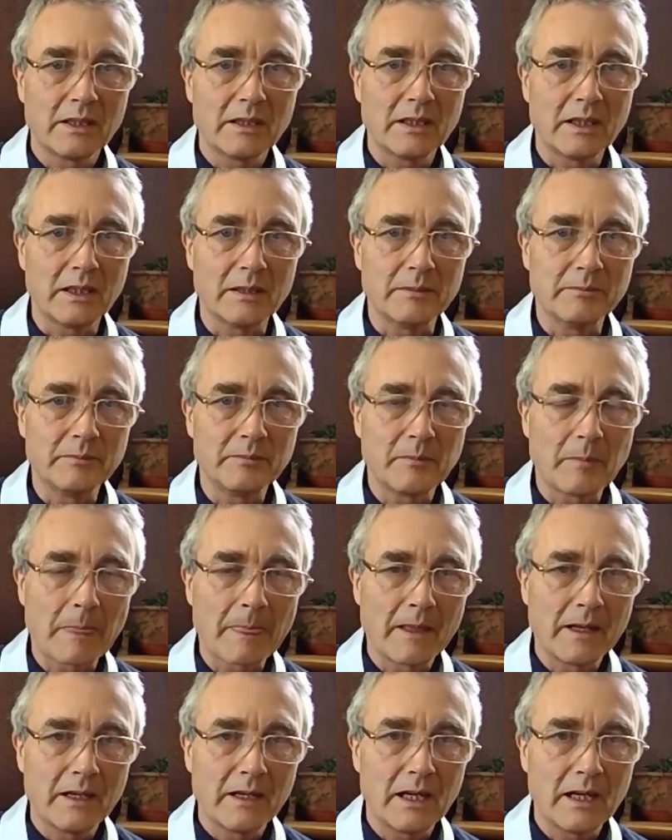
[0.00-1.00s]

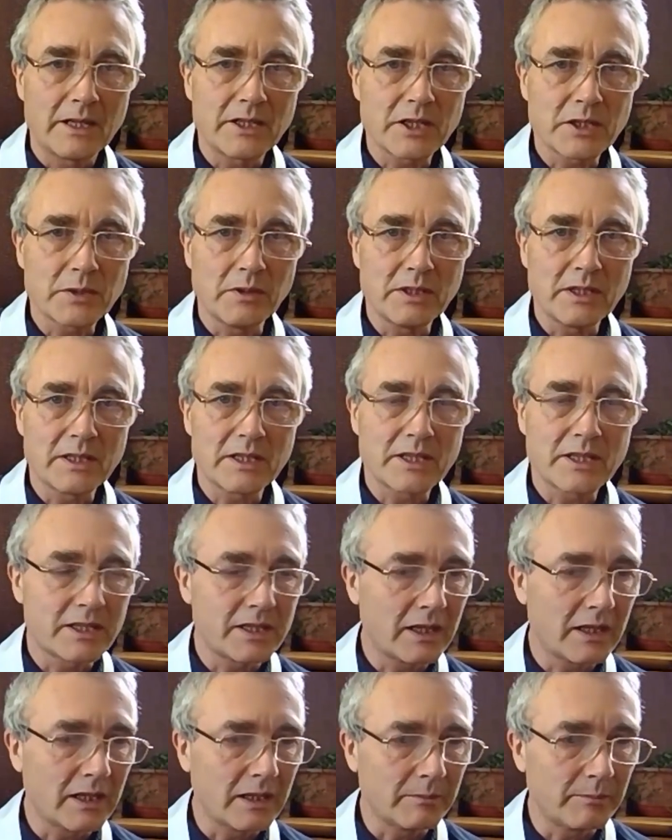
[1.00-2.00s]
I just wanted to
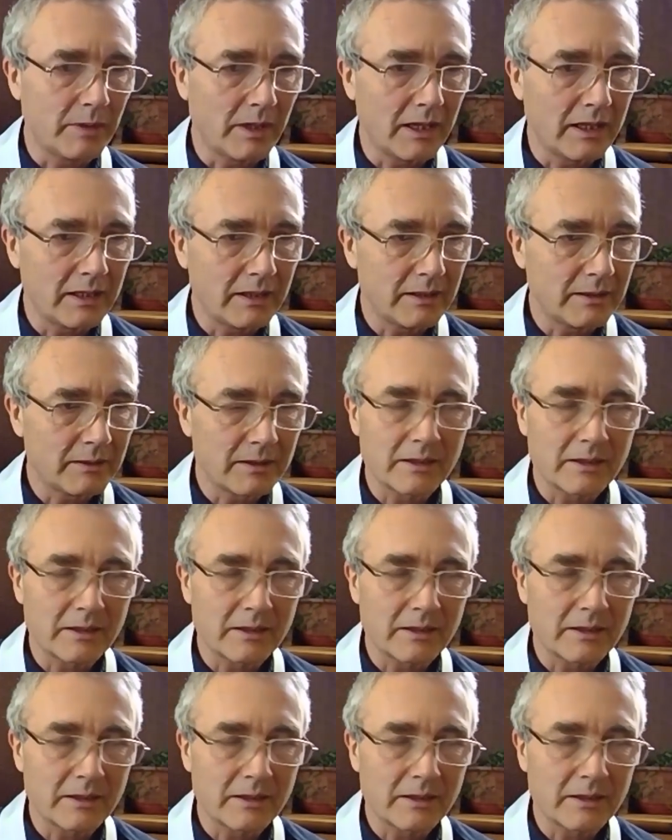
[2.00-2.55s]
start by